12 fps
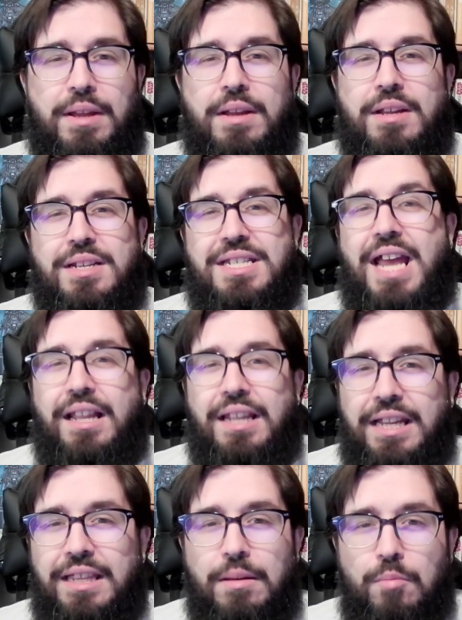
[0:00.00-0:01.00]

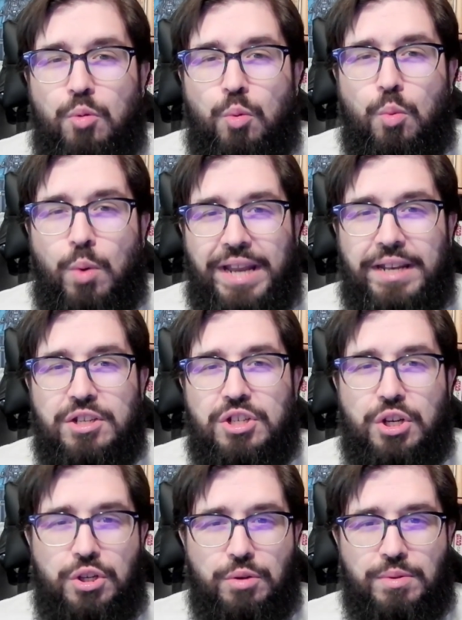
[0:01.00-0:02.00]
telling them when to
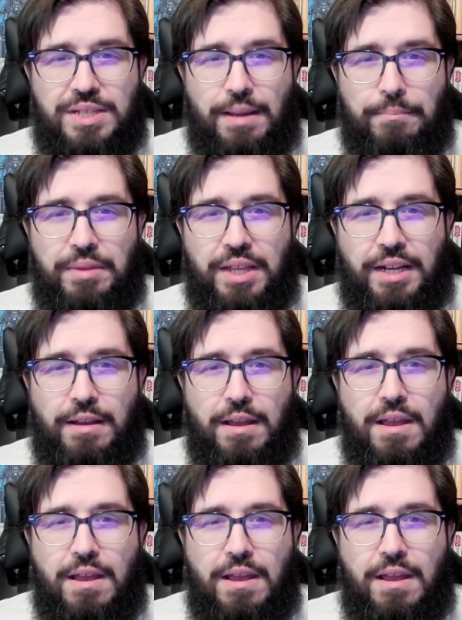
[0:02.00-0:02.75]
do something.